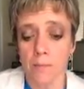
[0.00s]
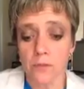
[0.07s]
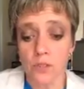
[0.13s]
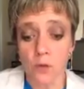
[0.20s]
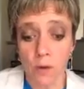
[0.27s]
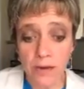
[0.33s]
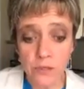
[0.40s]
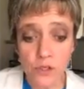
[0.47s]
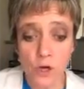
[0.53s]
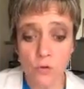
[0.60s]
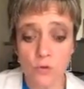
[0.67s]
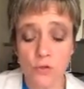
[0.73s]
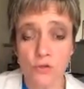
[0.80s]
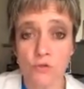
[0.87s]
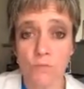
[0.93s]
So I
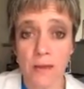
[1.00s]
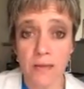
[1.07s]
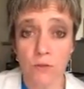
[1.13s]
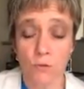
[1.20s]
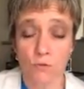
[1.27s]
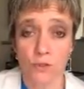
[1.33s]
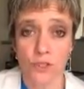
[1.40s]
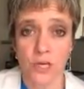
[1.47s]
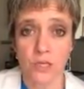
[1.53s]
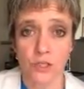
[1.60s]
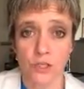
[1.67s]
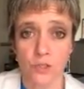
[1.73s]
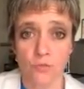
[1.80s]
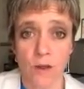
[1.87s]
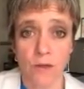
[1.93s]
chose to make those
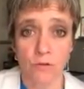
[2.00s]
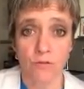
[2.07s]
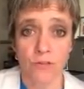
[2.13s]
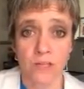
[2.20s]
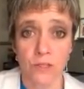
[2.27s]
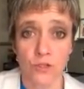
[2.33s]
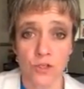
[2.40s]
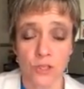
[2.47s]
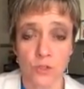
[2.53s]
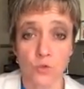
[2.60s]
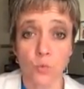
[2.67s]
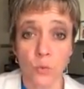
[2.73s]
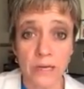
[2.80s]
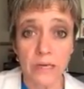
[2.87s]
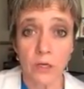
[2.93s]
changes rather than just
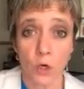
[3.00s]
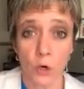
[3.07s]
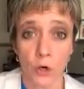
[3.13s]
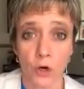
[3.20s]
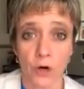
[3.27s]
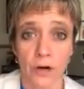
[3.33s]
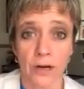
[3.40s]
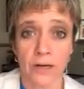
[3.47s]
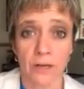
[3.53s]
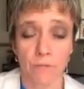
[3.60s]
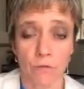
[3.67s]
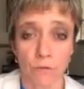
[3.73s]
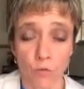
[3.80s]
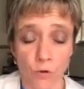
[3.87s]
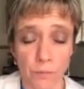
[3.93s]
wean her and give
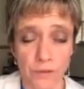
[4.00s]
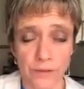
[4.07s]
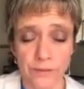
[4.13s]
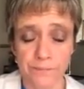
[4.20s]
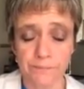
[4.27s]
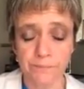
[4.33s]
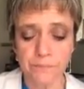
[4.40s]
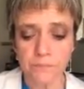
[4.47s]
her formula.